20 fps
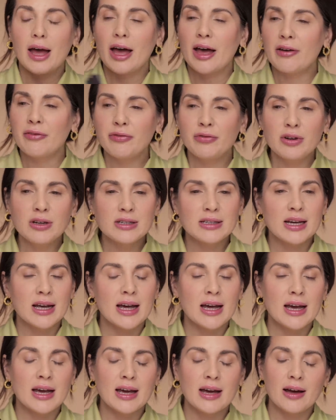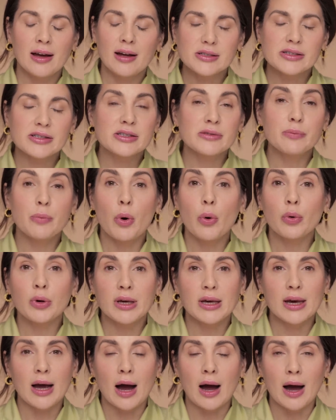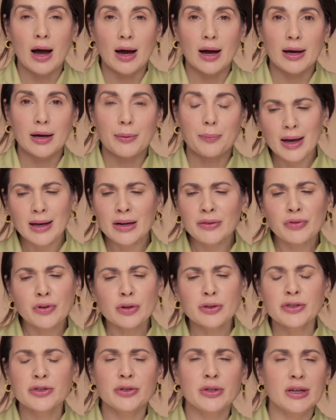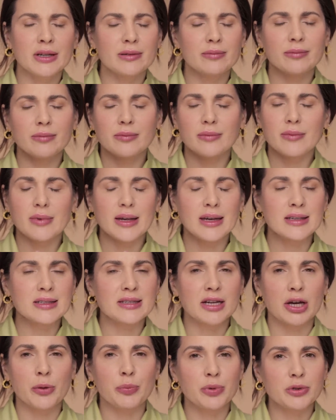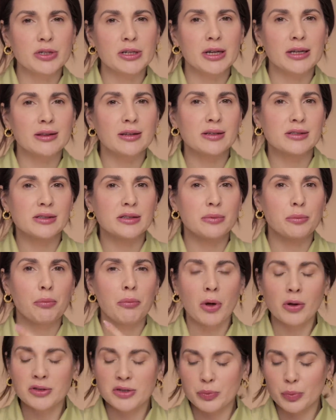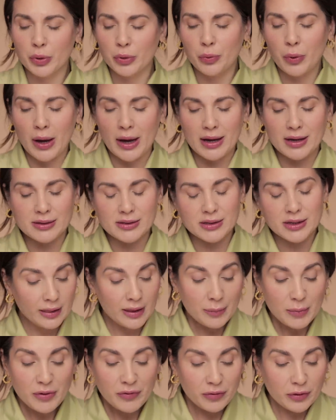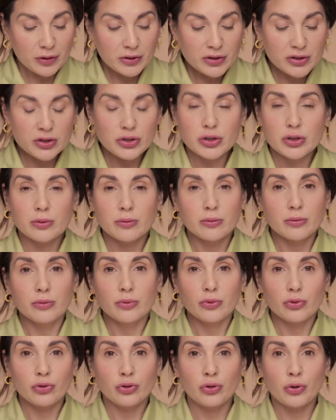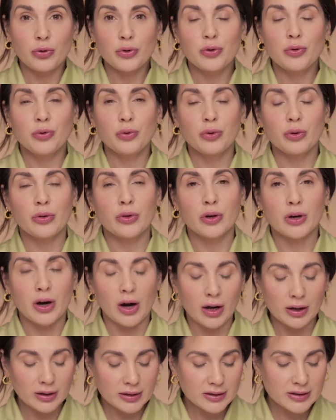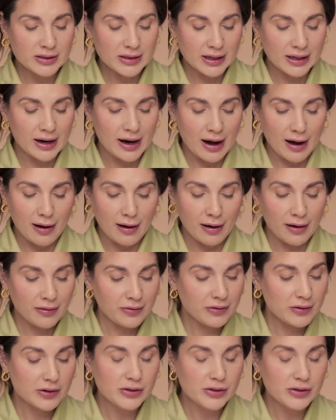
everyday smoky eye. And of course you could interpretate this in multiple ways. Let me first show you the colors that I have